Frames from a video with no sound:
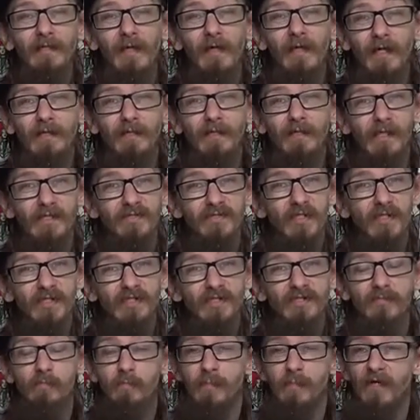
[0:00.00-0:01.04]
that
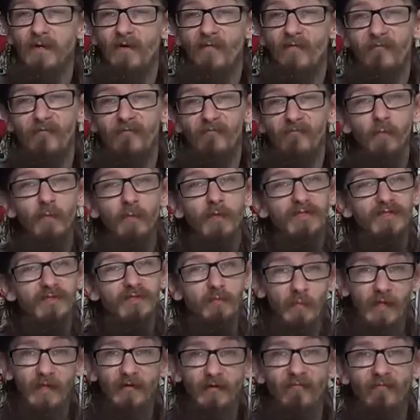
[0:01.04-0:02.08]
classic spin-off from the
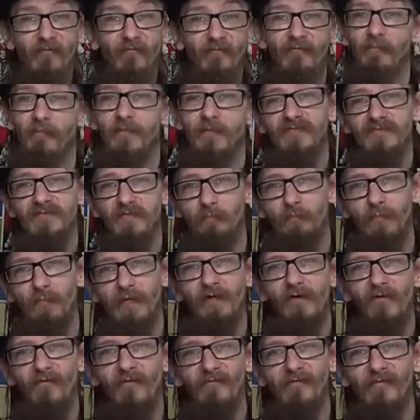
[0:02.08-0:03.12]
spin-off from the
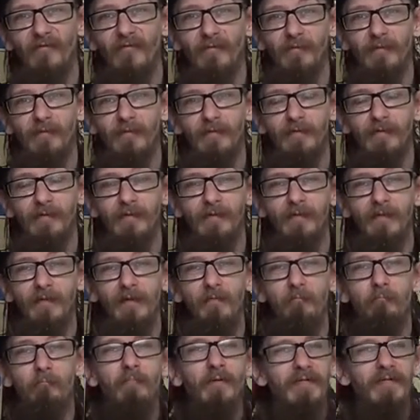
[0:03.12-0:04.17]
spin-off.
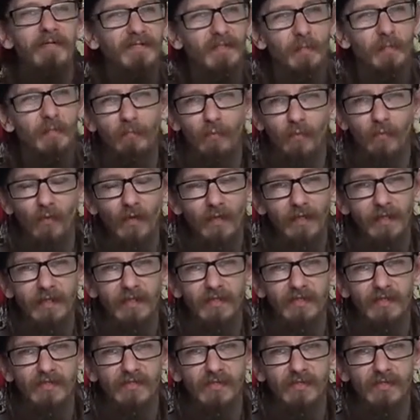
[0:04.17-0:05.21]
But it's
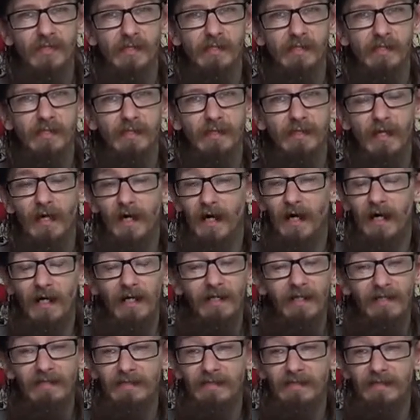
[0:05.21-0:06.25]
brilliant.
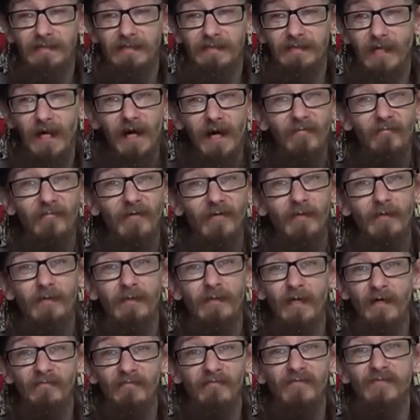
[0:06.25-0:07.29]
I
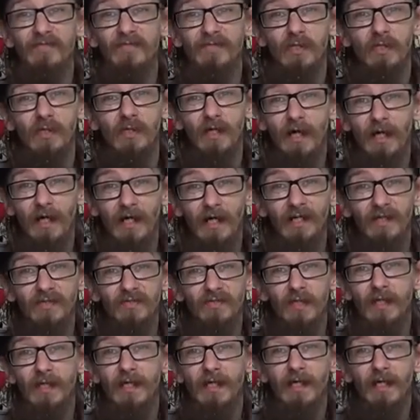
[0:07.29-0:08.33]
haven't laughed so
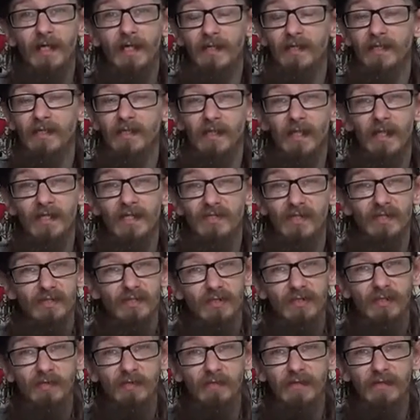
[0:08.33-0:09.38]
heartily at a classic
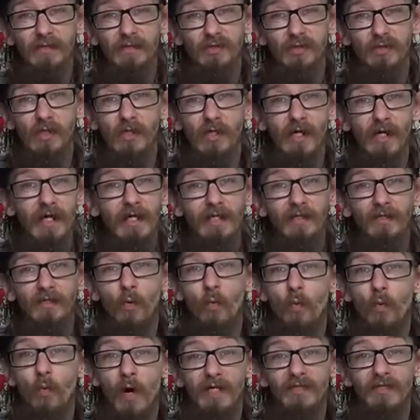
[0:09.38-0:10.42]
TV show in
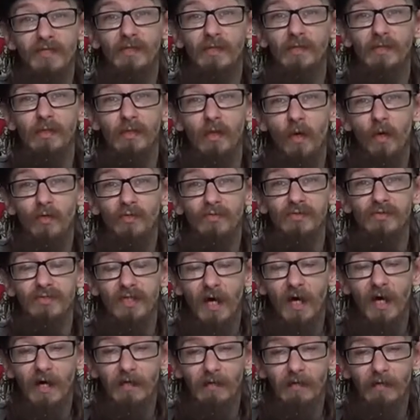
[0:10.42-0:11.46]
quite a long
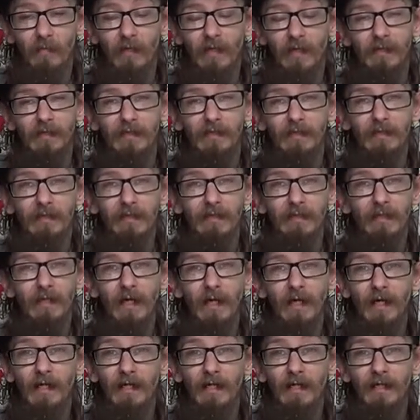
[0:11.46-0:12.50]
time,
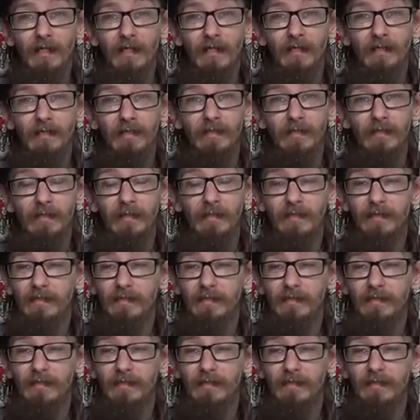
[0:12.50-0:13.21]
and